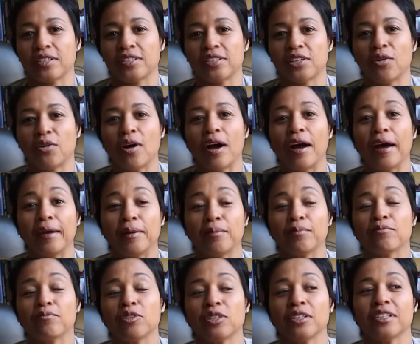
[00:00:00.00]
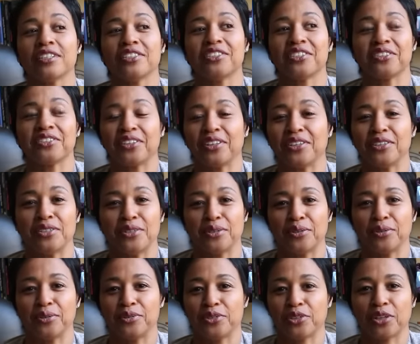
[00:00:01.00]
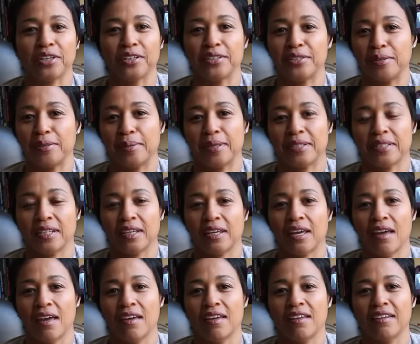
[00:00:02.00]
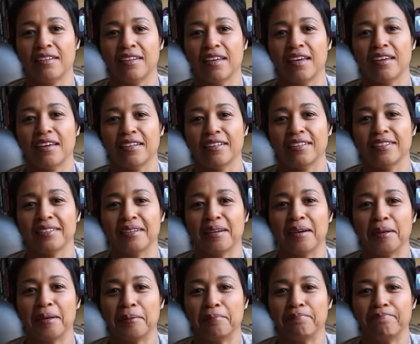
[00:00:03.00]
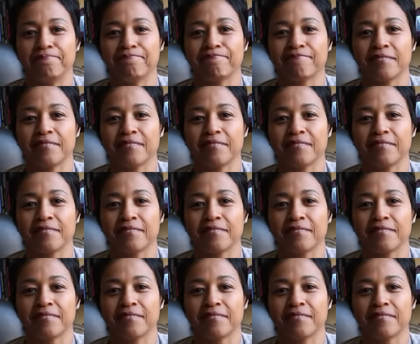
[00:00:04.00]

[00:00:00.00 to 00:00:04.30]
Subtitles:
So I am really just going to try to do the best I can, and,